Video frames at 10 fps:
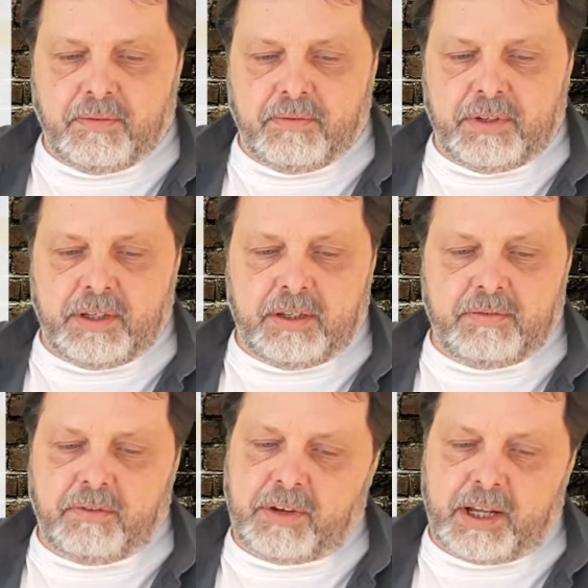V
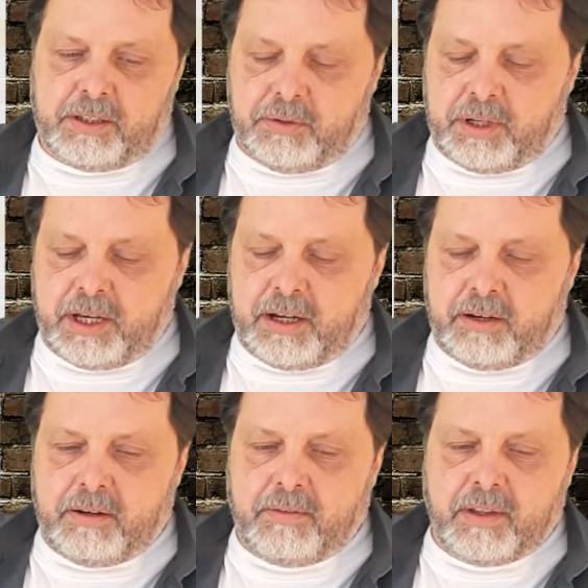for value
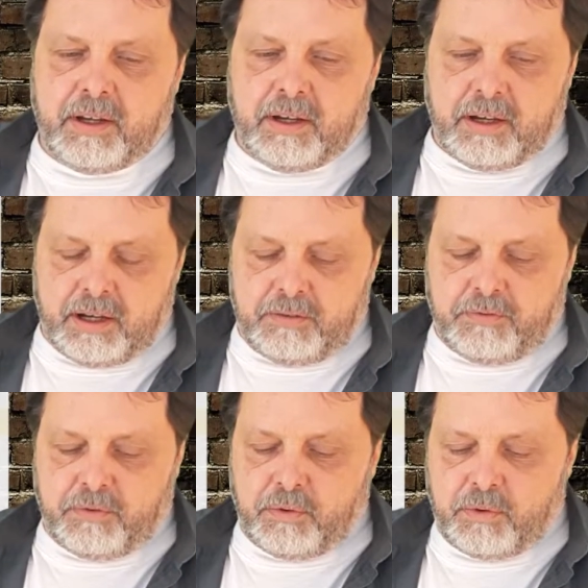again, and
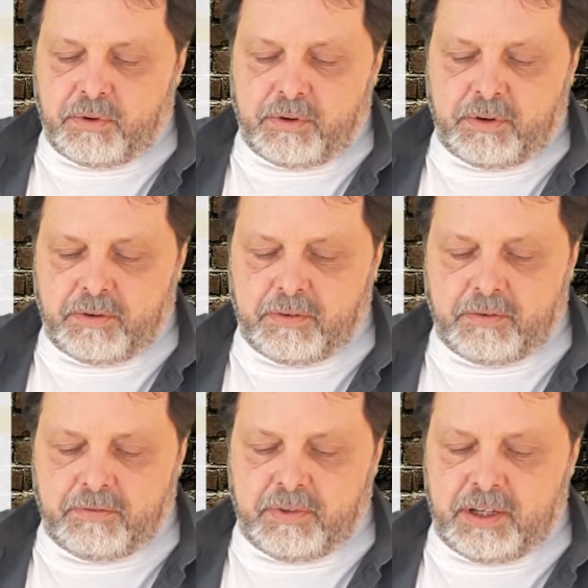for
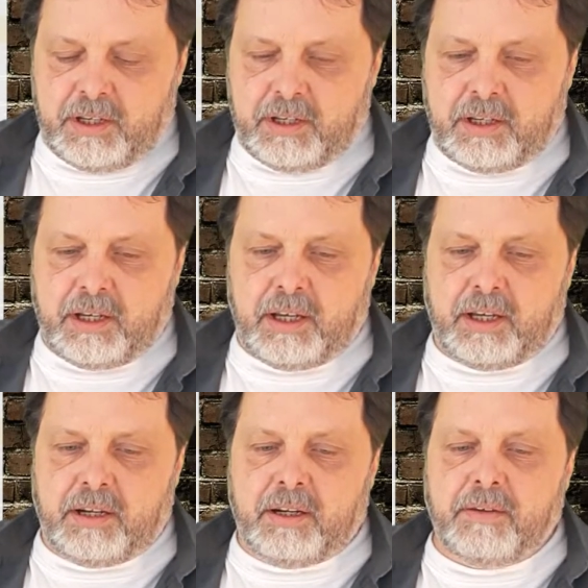V
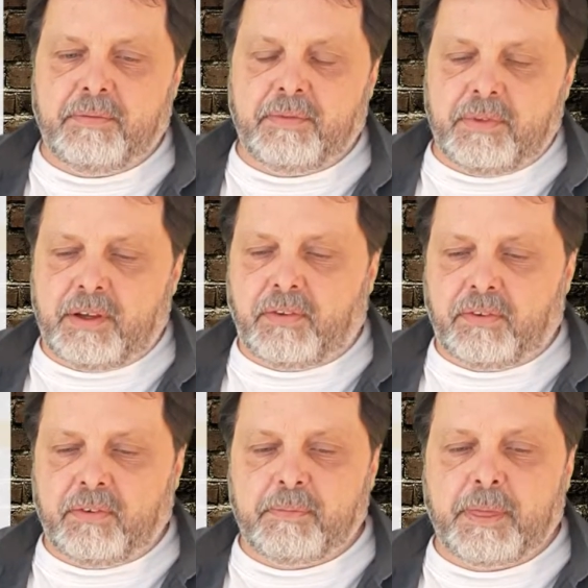in
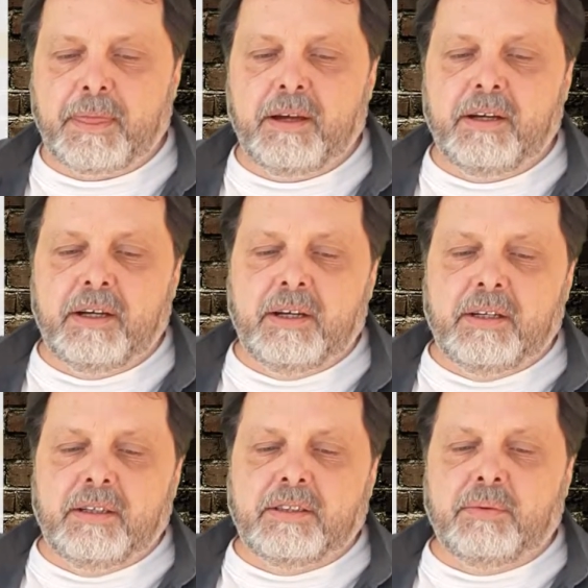this.
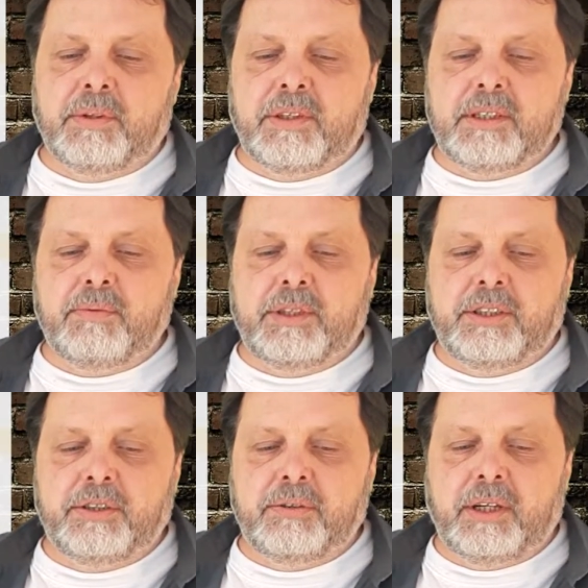So what this will
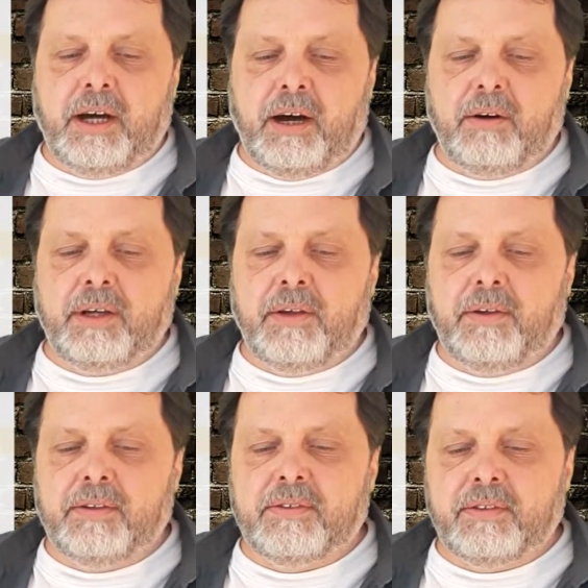do now
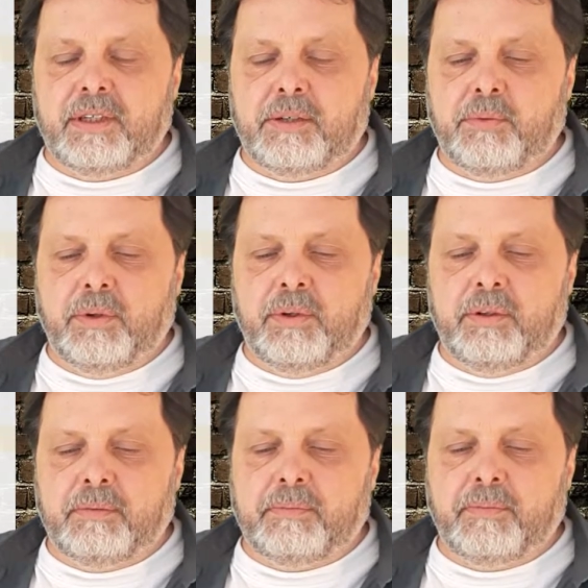is it
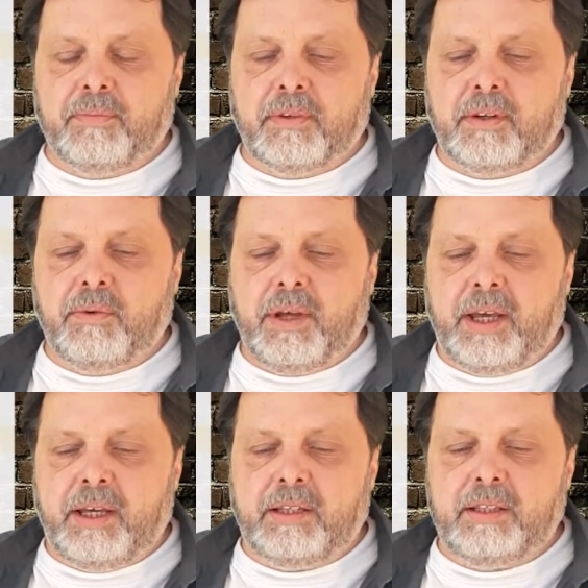will
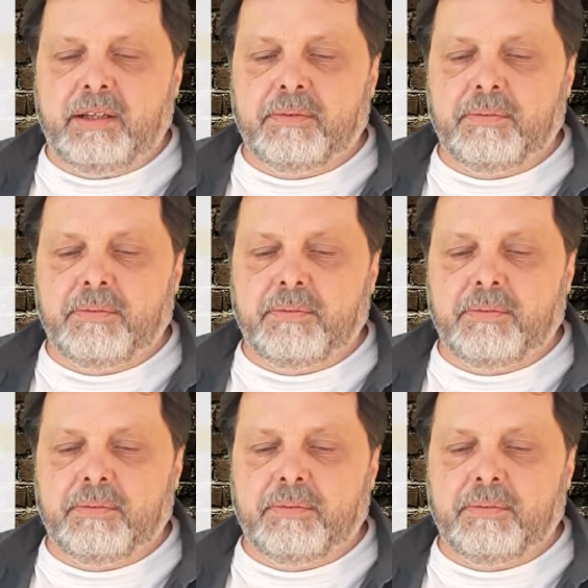create